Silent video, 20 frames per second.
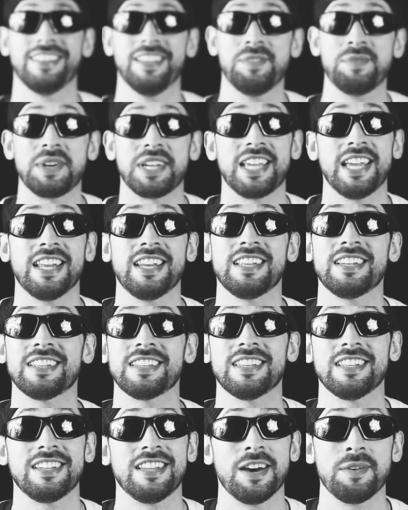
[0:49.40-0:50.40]
Then we get into
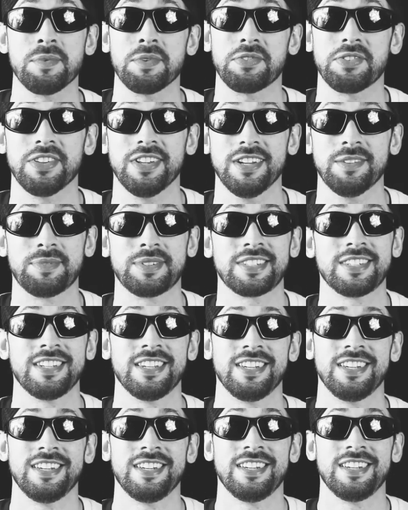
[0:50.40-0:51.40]
the double flips.
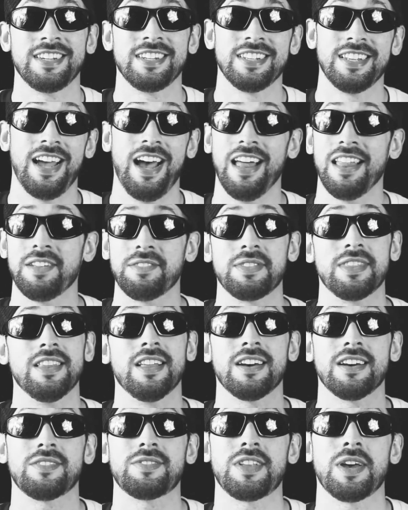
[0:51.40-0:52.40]
I
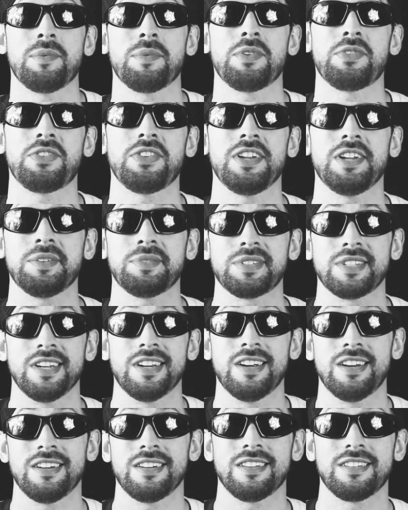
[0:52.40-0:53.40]
love double flips. They're
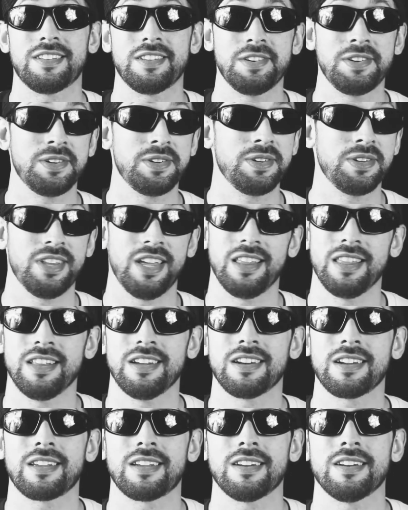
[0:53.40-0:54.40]
hard to do, they
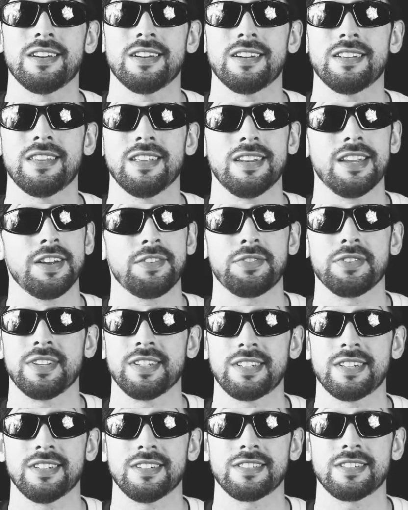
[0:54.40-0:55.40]
look good, they
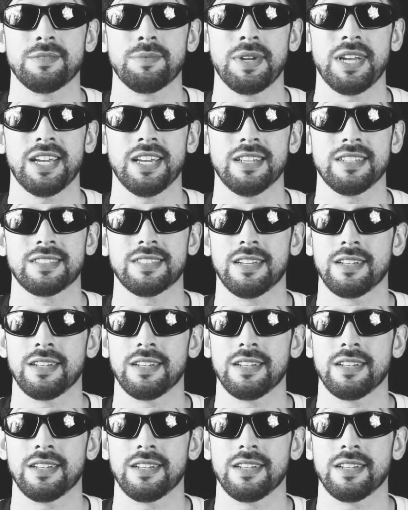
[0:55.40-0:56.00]
definitely turn some heads.